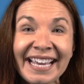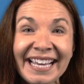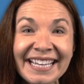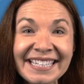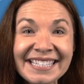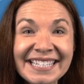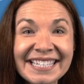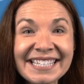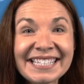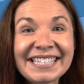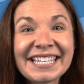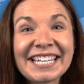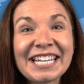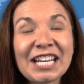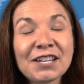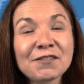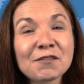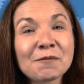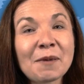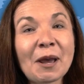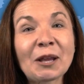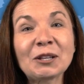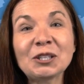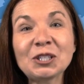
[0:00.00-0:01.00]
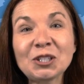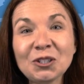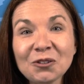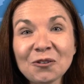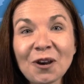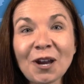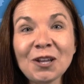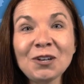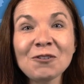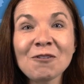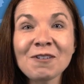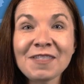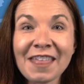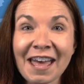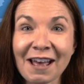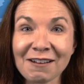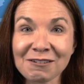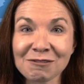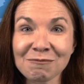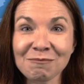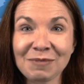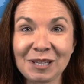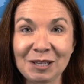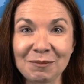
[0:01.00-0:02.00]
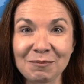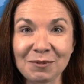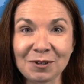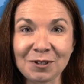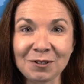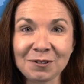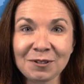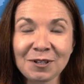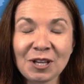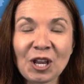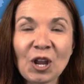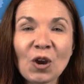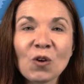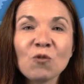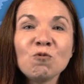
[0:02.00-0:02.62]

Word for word: It's a city of about 200,000 people,